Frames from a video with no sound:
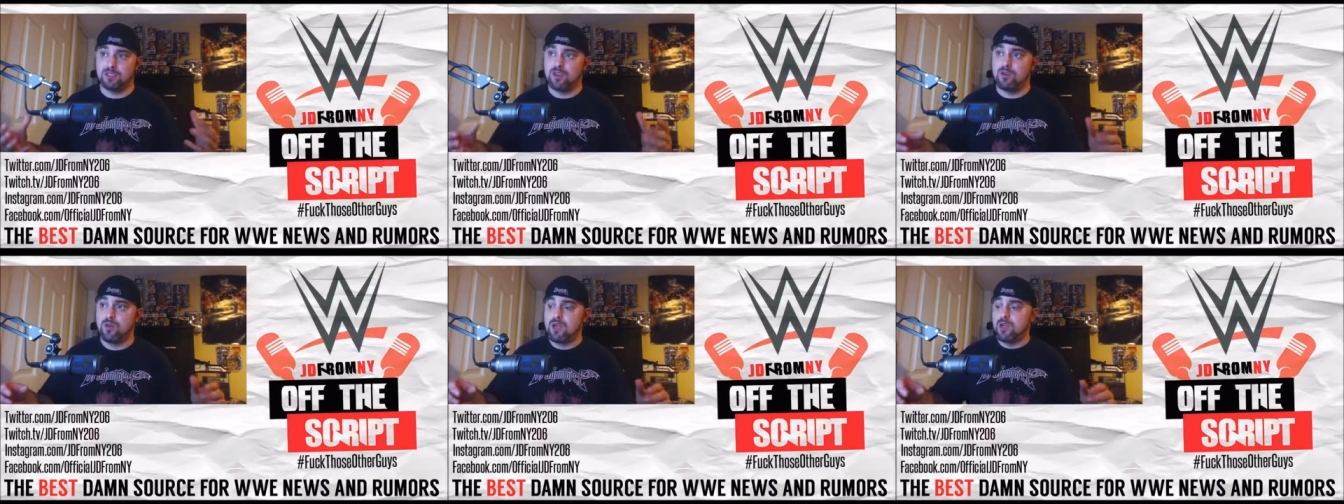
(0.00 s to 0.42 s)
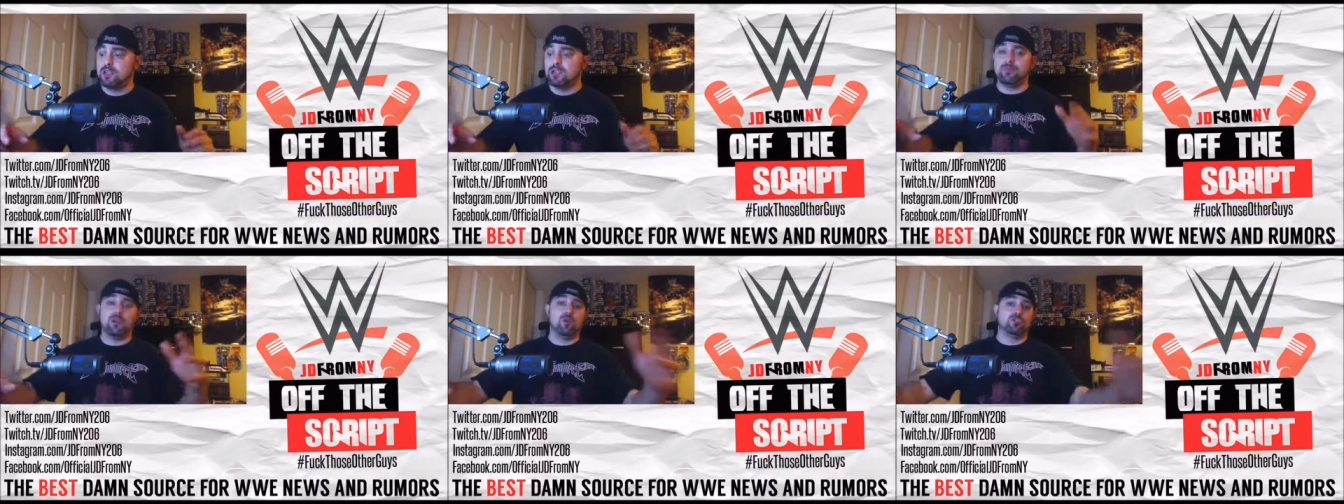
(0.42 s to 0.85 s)
So
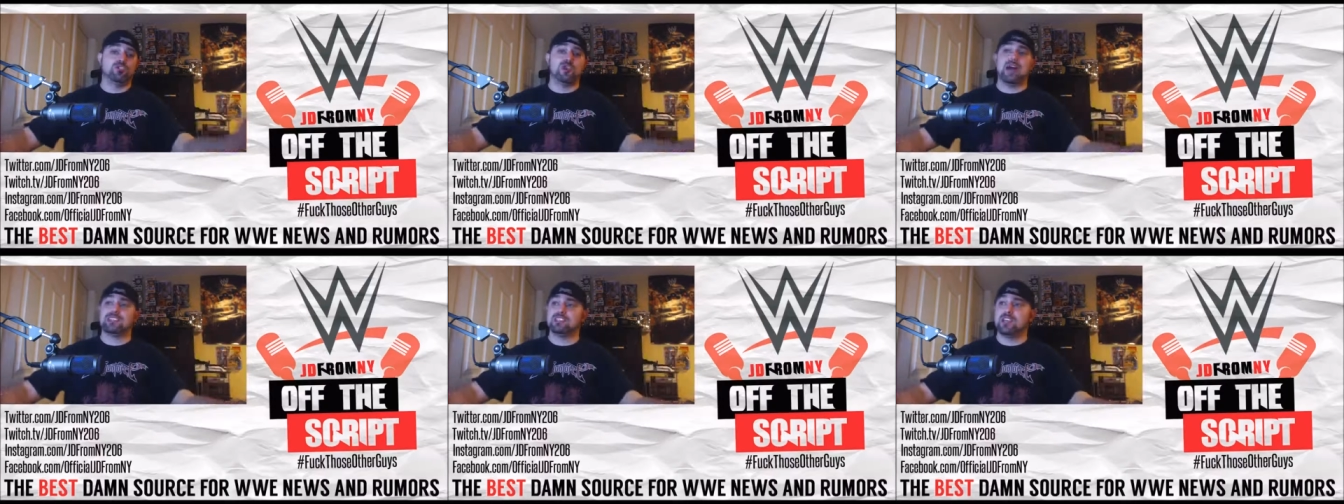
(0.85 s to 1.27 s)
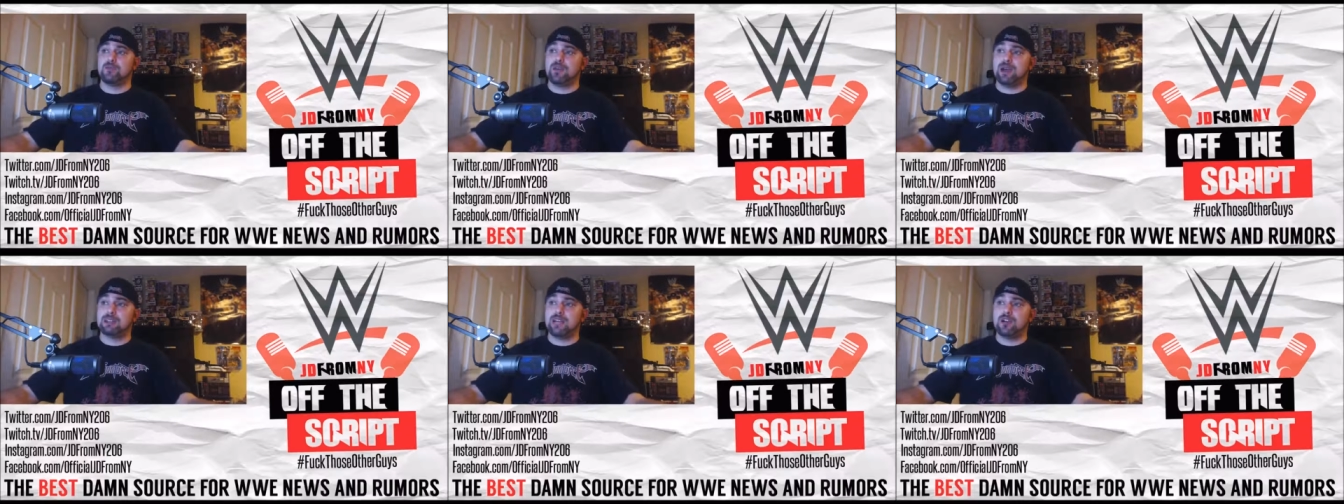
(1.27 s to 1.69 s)
let me know what you guys
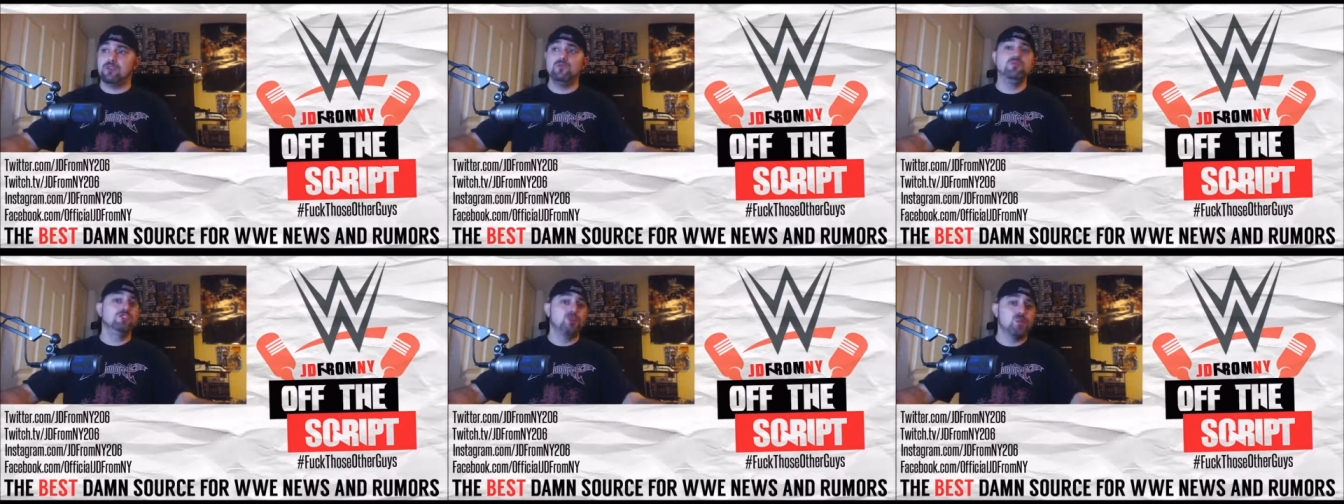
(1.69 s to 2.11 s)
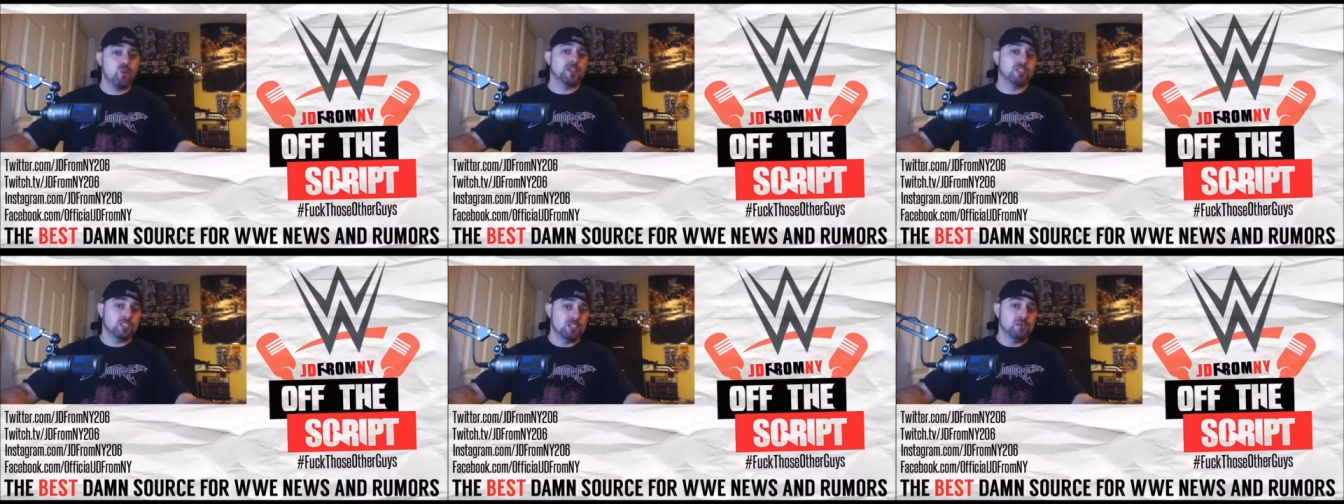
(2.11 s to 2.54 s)
think about that. Who would you
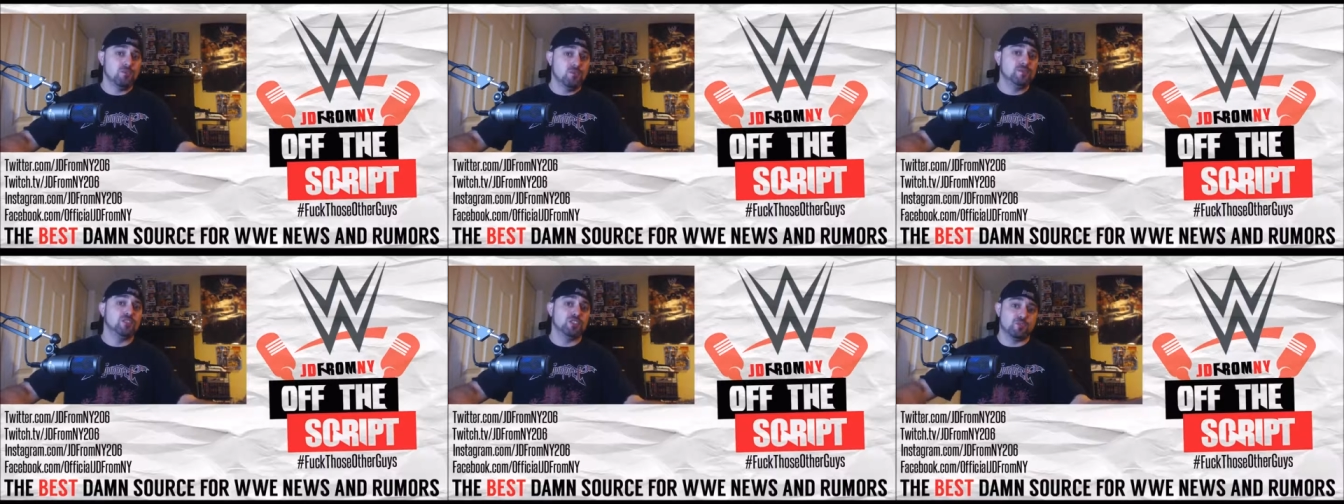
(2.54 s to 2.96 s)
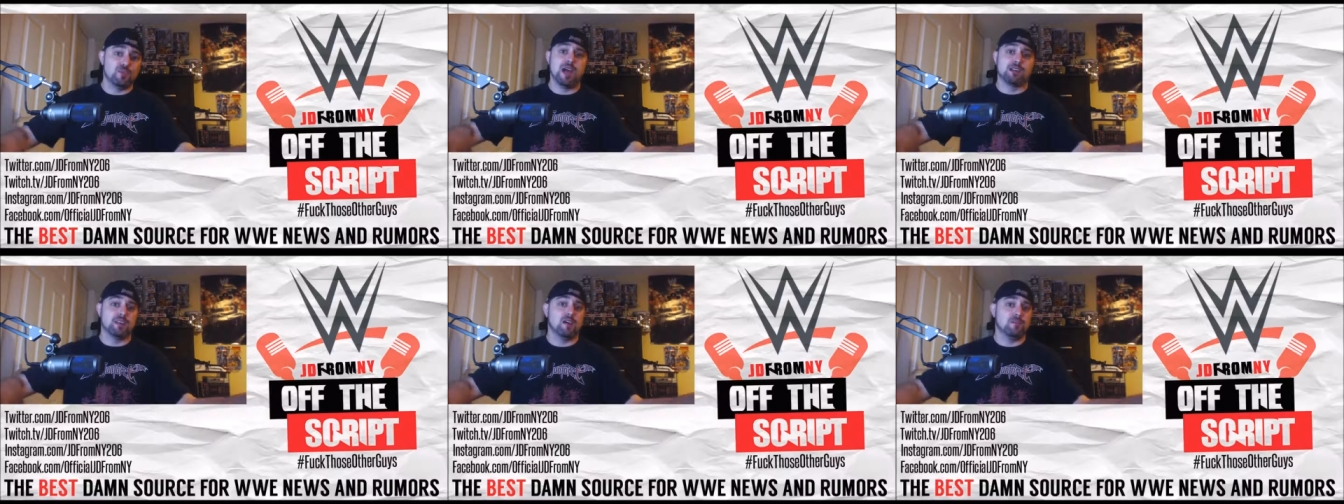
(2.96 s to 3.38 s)
want to see move to
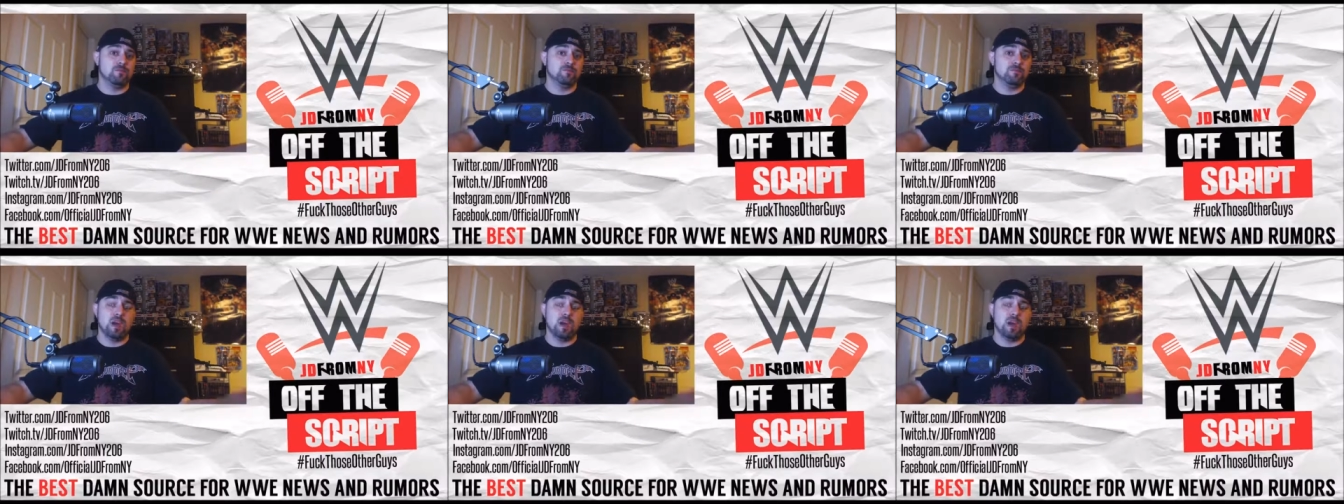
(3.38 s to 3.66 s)
SmackDown?